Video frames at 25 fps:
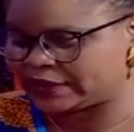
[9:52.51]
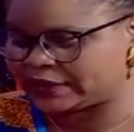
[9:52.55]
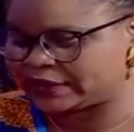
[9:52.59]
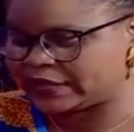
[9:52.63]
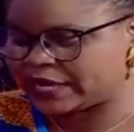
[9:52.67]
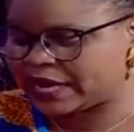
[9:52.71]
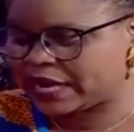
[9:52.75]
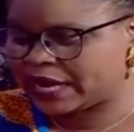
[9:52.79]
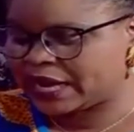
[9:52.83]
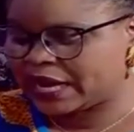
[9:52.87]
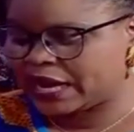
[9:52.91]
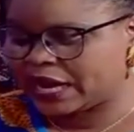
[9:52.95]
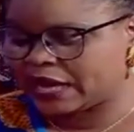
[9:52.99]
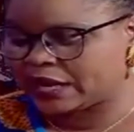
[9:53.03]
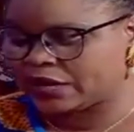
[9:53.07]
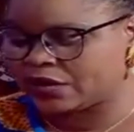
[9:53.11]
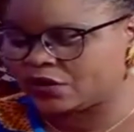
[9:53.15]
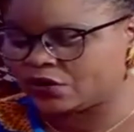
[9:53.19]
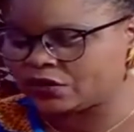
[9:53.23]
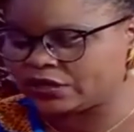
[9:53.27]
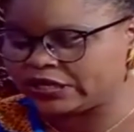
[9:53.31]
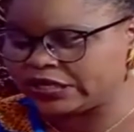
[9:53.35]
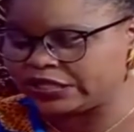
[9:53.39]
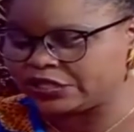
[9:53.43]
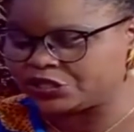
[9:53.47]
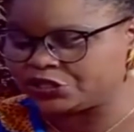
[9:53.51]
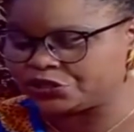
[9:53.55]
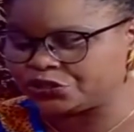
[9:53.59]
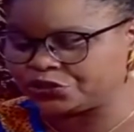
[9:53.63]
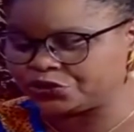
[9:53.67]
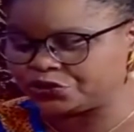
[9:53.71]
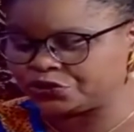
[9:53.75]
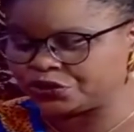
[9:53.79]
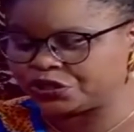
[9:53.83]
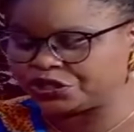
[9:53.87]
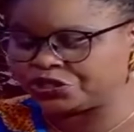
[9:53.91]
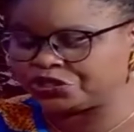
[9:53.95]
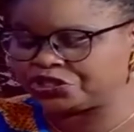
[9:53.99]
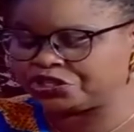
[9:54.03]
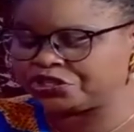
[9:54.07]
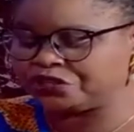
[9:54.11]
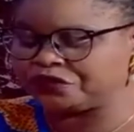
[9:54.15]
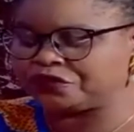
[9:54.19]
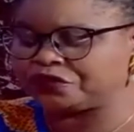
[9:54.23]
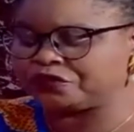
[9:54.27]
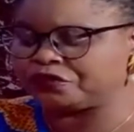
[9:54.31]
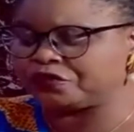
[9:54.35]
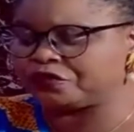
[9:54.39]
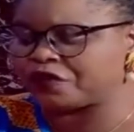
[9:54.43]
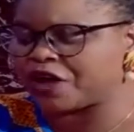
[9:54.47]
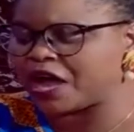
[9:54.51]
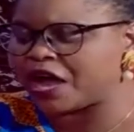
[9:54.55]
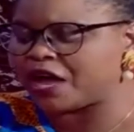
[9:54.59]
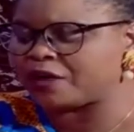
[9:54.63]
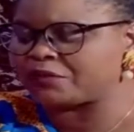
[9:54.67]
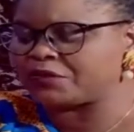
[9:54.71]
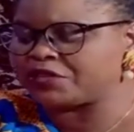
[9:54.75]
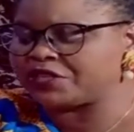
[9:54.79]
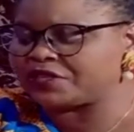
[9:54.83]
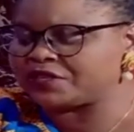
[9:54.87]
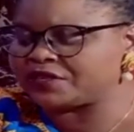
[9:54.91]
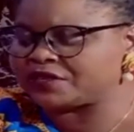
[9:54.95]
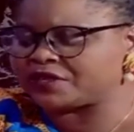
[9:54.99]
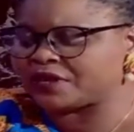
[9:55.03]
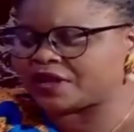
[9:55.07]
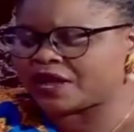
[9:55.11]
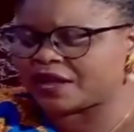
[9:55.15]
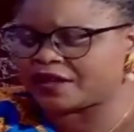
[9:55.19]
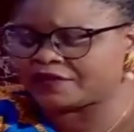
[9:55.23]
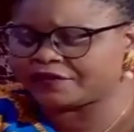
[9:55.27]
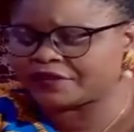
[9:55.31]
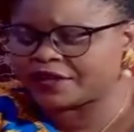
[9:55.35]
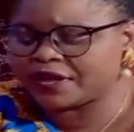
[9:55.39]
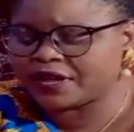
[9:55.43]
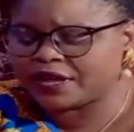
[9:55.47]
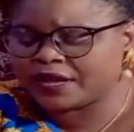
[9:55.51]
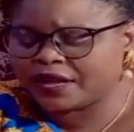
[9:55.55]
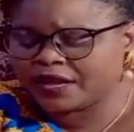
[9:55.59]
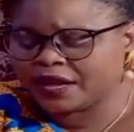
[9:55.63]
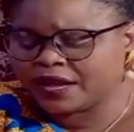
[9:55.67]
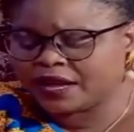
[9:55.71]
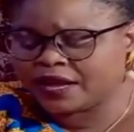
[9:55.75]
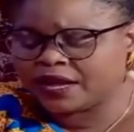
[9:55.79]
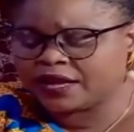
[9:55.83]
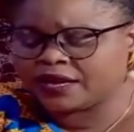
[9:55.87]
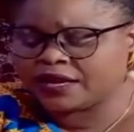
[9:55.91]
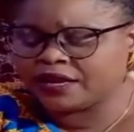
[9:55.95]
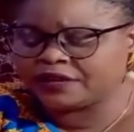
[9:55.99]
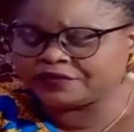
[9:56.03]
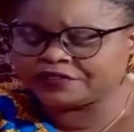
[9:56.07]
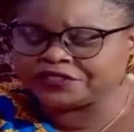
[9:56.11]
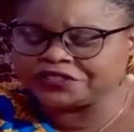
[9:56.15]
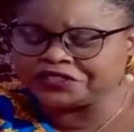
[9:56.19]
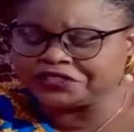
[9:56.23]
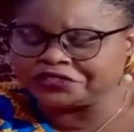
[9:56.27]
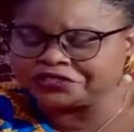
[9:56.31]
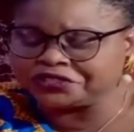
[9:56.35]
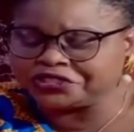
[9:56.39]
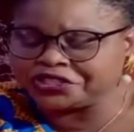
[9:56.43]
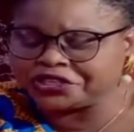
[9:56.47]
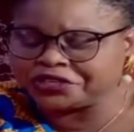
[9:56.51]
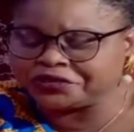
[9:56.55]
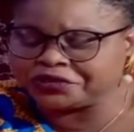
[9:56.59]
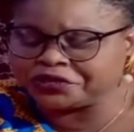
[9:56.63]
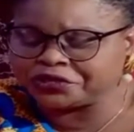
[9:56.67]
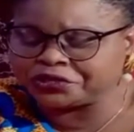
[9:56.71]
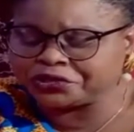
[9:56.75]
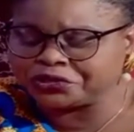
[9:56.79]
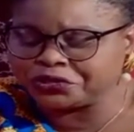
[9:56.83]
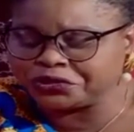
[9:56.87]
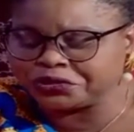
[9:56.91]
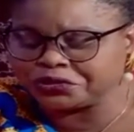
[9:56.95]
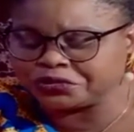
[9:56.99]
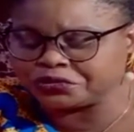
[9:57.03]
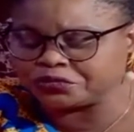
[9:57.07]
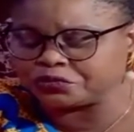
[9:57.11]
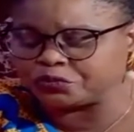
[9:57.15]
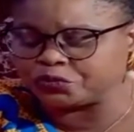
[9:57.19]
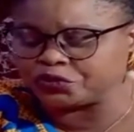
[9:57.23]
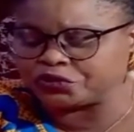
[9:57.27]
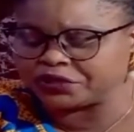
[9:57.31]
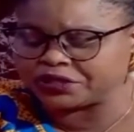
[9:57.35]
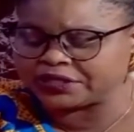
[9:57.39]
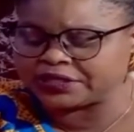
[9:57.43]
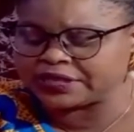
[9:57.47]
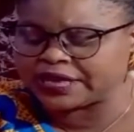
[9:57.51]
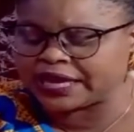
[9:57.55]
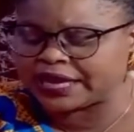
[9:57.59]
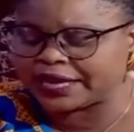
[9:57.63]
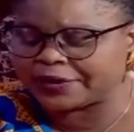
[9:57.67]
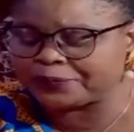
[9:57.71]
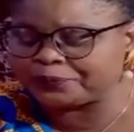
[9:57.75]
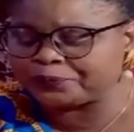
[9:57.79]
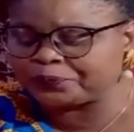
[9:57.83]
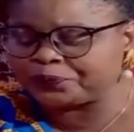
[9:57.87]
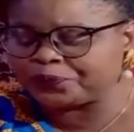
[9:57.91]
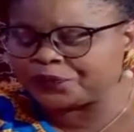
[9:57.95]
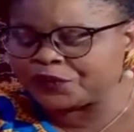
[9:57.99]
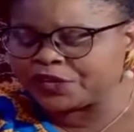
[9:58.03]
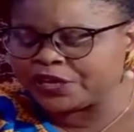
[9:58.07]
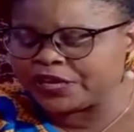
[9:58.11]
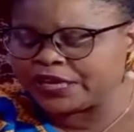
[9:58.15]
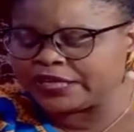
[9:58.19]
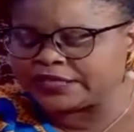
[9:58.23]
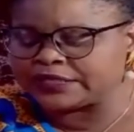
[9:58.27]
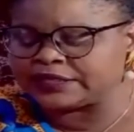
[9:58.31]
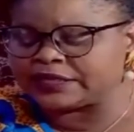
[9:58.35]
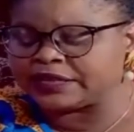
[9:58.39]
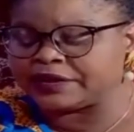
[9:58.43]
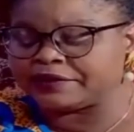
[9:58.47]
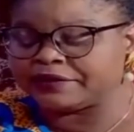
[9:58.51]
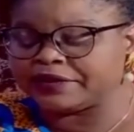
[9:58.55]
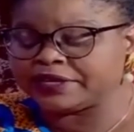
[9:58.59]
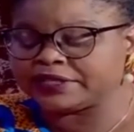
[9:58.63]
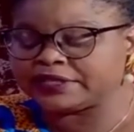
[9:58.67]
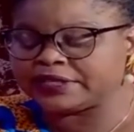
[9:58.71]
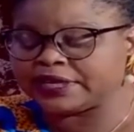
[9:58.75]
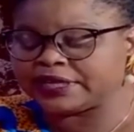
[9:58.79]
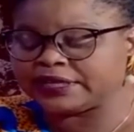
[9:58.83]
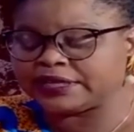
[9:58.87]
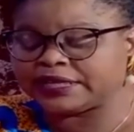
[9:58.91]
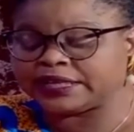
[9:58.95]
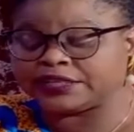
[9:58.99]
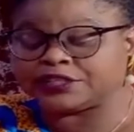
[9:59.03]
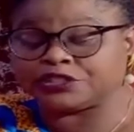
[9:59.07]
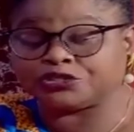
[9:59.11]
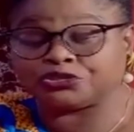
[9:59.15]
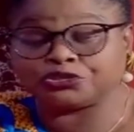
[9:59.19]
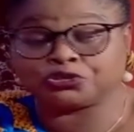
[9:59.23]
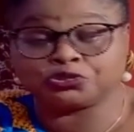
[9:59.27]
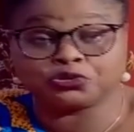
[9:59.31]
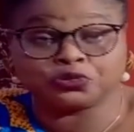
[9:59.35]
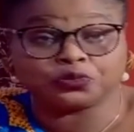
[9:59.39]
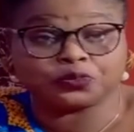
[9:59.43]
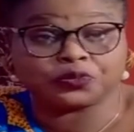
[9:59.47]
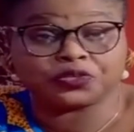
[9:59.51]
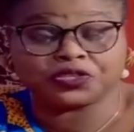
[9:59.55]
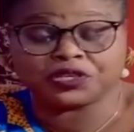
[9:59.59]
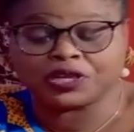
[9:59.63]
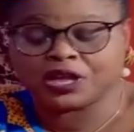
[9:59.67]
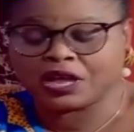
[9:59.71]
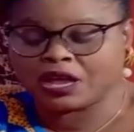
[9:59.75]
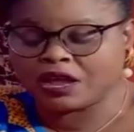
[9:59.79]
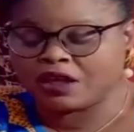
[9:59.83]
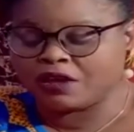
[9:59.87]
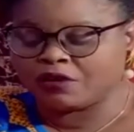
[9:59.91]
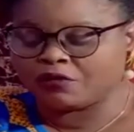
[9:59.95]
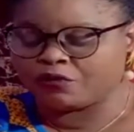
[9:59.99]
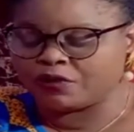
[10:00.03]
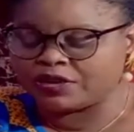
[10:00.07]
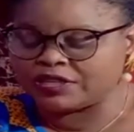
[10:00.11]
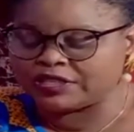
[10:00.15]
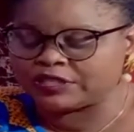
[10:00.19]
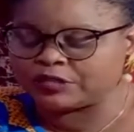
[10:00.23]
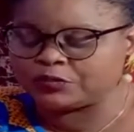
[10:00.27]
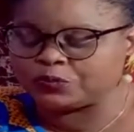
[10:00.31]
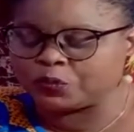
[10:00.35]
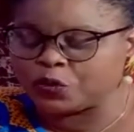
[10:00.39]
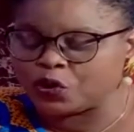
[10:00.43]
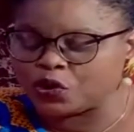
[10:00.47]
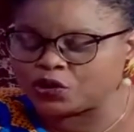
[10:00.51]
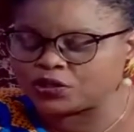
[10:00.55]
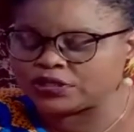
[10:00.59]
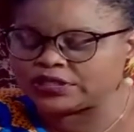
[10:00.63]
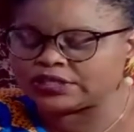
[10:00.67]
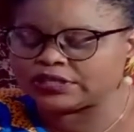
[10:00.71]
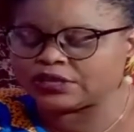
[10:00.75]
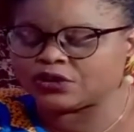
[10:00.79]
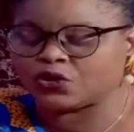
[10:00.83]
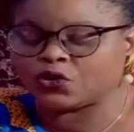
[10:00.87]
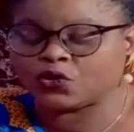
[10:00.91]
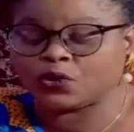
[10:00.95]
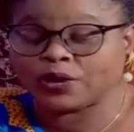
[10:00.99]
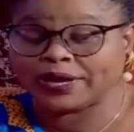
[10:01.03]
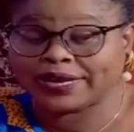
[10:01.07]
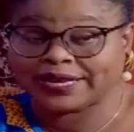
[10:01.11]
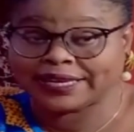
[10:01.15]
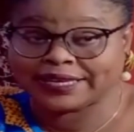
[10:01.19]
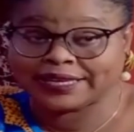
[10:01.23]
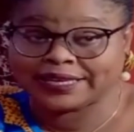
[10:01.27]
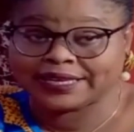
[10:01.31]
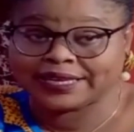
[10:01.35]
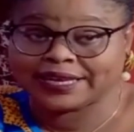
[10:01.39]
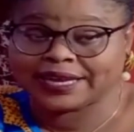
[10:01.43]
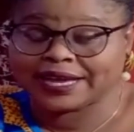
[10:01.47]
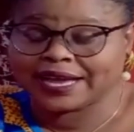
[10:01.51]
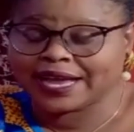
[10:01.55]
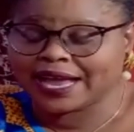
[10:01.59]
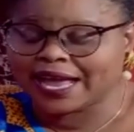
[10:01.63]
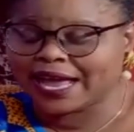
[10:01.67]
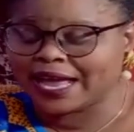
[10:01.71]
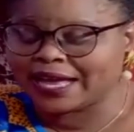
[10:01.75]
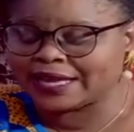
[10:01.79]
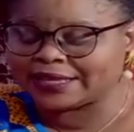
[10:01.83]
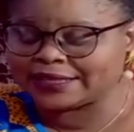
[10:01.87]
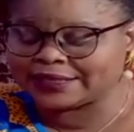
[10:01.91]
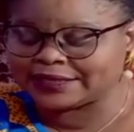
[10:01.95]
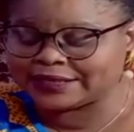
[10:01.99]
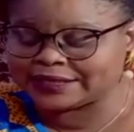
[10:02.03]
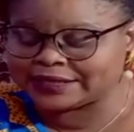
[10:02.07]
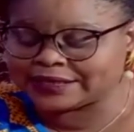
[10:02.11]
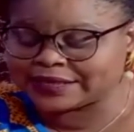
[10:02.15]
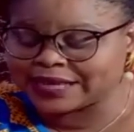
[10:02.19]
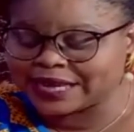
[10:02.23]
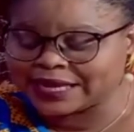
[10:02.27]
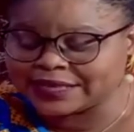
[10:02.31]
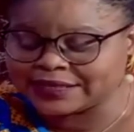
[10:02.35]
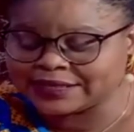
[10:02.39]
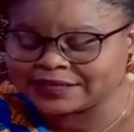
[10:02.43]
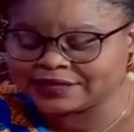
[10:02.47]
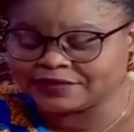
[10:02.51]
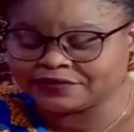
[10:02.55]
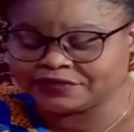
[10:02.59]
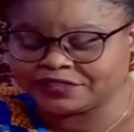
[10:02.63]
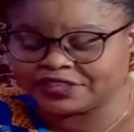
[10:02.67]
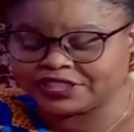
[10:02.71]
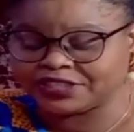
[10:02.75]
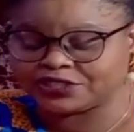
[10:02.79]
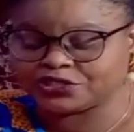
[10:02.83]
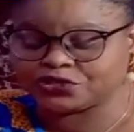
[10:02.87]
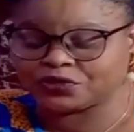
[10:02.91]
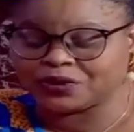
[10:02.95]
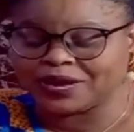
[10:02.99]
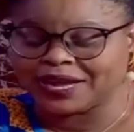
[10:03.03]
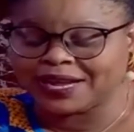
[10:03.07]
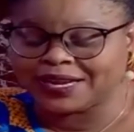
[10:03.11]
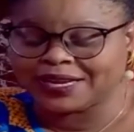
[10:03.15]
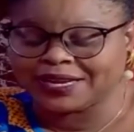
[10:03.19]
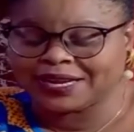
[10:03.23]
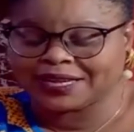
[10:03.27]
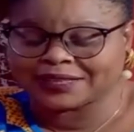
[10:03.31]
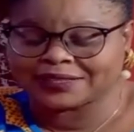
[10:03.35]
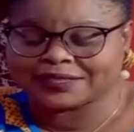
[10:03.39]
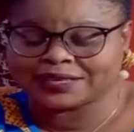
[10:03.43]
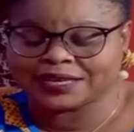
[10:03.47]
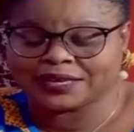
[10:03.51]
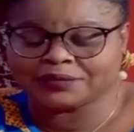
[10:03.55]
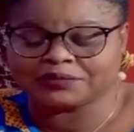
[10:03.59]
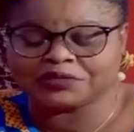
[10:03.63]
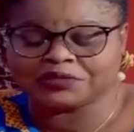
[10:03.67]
According to the Chief of Army Staff, Lieutenant General Tukul Buratai, he has directed that the troops respond quickly and decisively to any attempt by